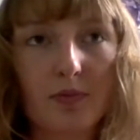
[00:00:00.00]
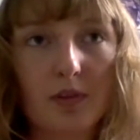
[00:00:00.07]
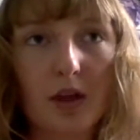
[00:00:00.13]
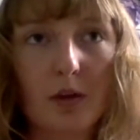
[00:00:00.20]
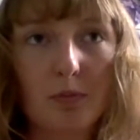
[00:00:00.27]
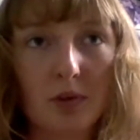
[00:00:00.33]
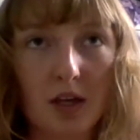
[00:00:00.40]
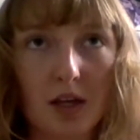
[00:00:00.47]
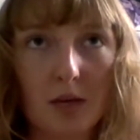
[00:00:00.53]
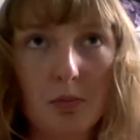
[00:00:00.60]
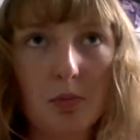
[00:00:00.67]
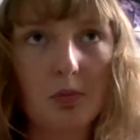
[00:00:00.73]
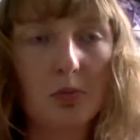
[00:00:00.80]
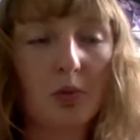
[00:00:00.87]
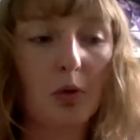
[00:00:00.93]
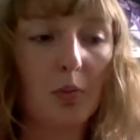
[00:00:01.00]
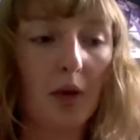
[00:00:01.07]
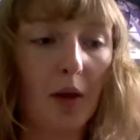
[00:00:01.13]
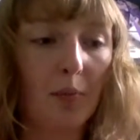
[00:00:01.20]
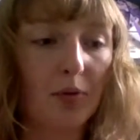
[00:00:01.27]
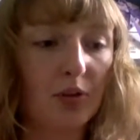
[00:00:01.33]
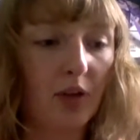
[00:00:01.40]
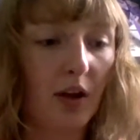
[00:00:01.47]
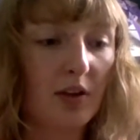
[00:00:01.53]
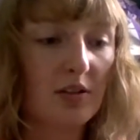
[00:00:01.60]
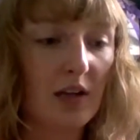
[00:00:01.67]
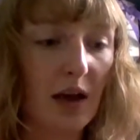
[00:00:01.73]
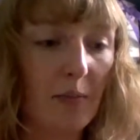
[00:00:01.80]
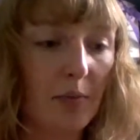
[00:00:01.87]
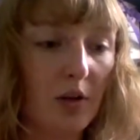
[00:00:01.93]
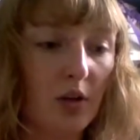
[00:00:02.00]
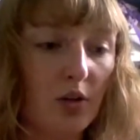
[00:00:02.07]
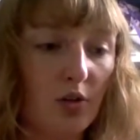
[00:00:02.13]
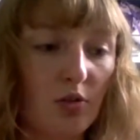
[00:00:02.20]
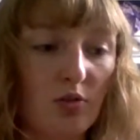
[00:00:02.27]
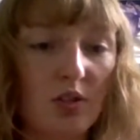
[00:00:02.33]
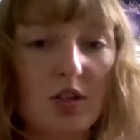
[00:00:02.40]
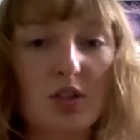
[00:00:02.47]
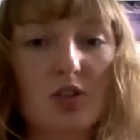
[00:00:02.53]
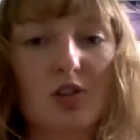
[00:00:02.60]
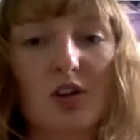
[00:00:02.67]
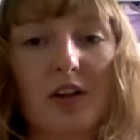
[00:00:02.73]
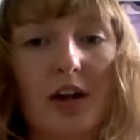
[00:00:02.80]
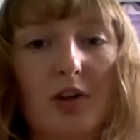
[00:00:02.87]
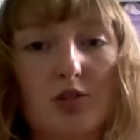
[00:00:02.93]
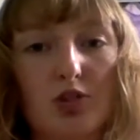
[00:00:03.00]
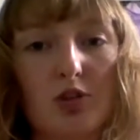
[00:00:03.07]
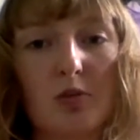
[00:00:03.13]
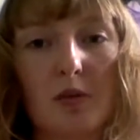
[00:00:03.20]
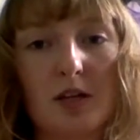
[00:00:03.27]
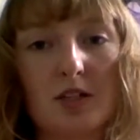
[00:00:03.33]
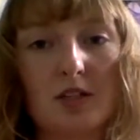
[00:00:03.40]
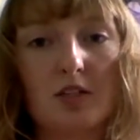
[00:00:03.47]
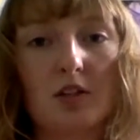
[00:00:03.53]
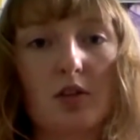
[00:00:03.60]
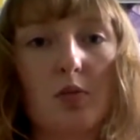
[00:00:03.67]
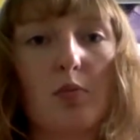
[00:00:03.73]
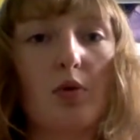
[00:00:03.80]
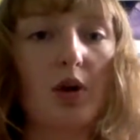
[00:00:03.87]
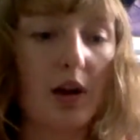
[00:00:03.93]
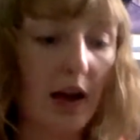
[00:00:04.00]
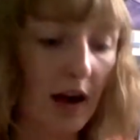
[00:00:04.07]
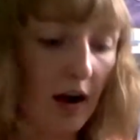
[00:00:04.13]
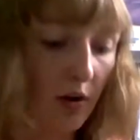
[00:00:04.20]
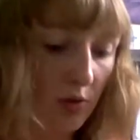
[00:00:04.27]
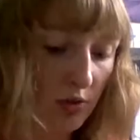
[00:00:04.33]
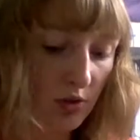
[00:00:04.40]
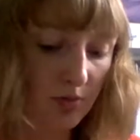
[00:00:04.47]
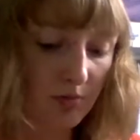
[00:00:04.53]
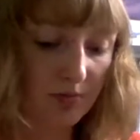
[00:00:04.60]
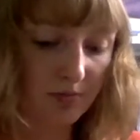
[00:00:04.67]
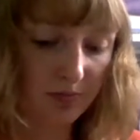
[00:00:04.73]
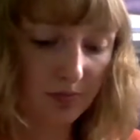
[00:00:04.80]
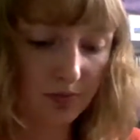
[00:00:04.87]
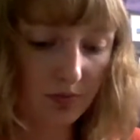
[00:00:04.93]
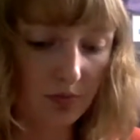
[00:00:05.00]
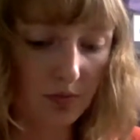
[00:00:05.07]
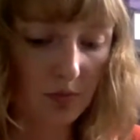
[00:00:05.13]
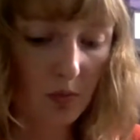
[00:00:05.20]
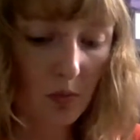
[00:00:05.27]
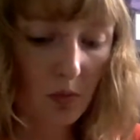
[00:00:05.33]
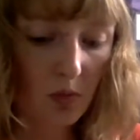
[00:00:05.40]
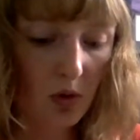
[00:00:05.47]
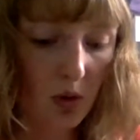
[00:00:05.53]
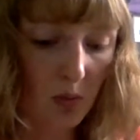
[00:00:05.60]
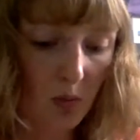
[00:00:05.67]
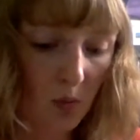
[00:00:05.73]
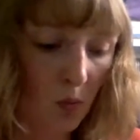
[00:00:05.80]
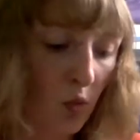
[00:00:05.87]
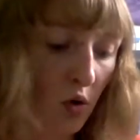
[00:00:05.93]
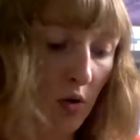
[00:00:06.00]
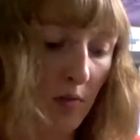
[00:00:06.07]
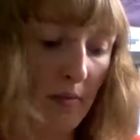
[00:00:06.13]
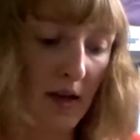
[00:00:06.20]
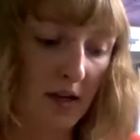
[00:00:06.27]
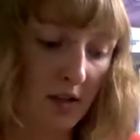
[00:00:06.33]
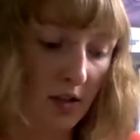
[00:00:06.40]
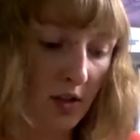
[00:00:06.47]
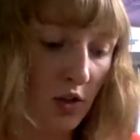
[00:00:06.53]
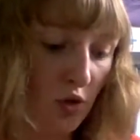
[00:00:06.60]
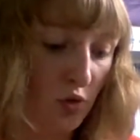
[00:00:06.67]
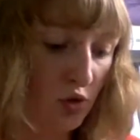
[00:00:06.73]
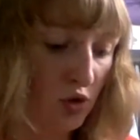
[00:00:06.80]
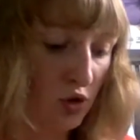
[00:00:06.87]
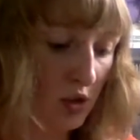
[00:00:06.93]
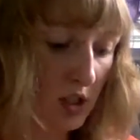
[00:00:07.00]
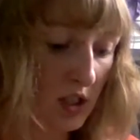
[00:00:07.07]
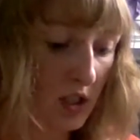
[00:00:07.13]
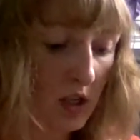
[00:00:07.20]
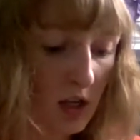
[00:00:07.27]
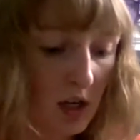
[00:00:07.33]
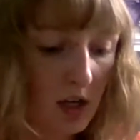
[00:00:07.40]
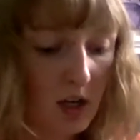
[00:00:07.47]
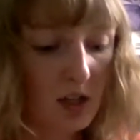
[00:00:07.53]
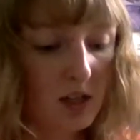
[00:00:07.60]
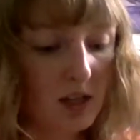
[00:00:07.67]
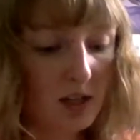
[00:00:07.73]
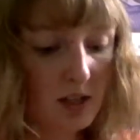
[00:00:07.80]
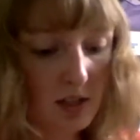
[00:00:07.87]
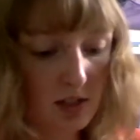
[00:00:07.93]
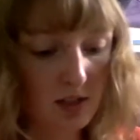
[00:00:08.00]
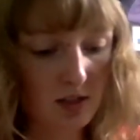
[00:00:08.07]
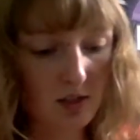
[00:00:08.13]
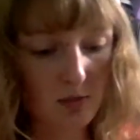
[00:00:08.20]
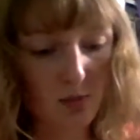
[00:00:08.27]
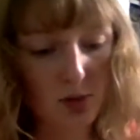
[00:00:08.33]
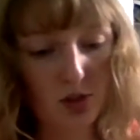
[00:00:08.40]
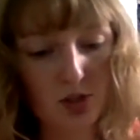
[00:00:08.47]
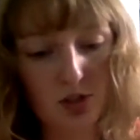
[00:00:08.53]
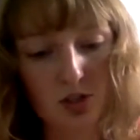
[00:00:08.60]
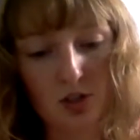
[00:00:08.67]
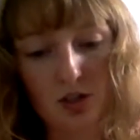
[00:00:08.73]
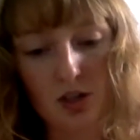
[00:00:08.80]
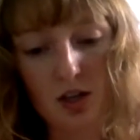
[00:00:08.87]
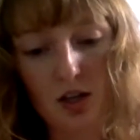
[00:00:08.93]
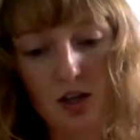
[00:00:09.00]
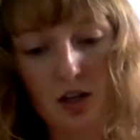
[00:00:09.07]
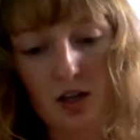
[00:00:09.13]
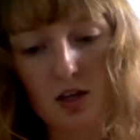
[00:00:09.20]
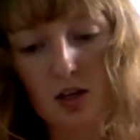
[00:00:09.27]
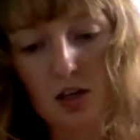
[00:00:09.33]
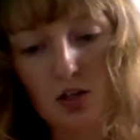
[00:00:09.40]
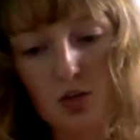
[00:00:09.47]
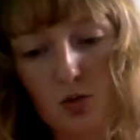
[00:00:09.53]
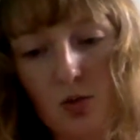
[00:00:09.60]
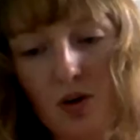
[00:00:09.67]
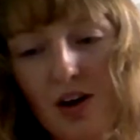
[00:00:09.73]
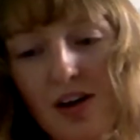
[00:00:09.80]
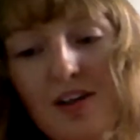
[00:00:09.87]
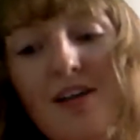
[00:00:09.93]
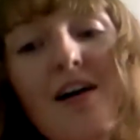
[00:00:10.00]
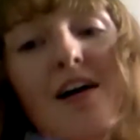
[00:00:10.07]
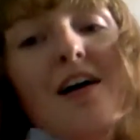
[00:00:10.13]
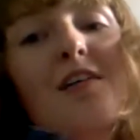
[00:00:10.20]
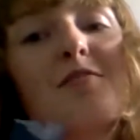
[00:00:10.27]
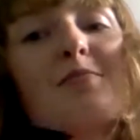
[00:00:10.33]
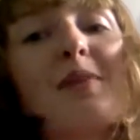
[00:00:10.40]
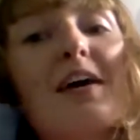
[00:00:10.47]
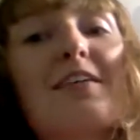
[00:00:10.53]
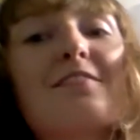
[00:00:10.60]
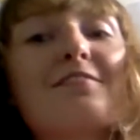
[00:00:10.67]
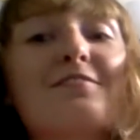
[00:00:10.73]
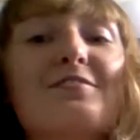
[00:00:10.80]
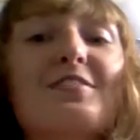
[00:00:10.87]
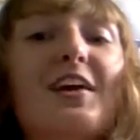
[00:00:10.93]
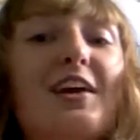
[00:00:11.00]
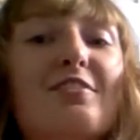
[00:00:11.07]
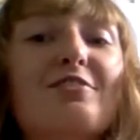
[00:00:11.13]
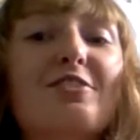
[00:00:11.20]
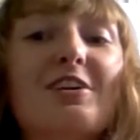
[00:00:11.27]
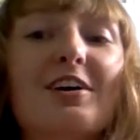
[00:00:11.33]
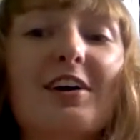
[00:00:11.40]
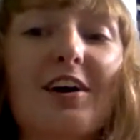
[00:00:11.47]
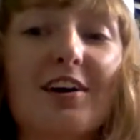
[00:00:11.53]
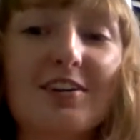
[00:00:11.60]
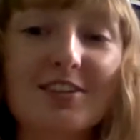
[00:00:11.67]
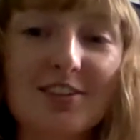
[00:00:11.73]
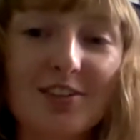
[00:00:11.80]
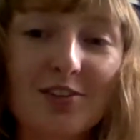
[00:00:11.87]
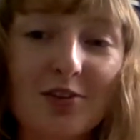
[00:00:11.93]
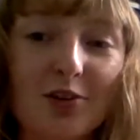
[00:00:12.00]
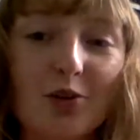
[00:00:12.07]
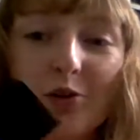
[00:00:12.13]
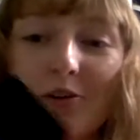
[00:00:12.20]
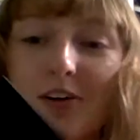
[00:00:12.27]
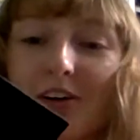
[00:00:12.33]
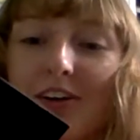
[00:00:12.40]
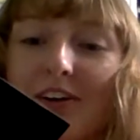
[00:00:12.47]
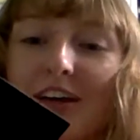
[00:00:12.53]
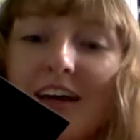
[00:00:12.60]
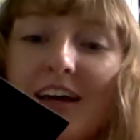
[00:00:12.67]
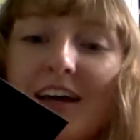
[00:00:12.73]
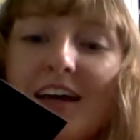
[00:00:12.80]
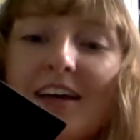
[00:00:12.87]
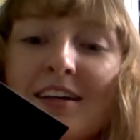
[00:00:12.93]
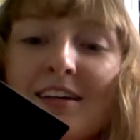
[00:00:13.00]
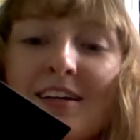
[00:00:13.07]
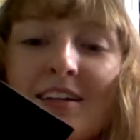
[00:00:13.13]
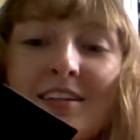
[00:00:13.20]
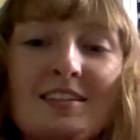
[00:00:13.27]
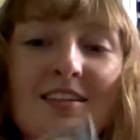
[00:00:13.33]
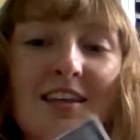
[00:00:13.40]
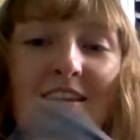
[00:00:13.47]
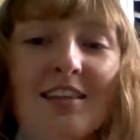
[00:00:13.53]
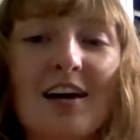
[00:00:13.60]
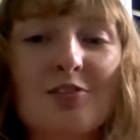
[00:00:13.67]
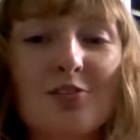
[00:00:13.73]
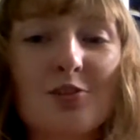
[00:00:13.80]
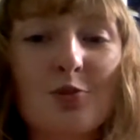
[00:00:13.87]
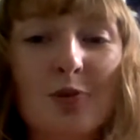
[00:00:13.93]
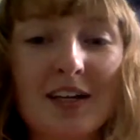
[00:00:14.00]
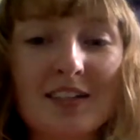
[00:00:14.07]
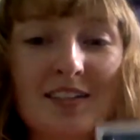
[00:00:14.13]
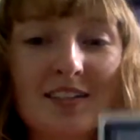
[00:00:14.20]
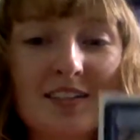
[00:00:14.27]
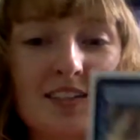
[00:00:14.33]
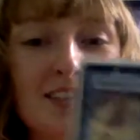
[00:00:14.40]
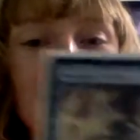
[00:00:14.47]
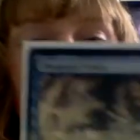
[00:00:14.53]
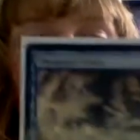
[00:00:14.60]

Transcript: upkeep you'll be able to untap it and use it. So it allows you to basically put out more mana than you should. This personally is one of my favorite cards in the whole world. It is the Thousand Winds.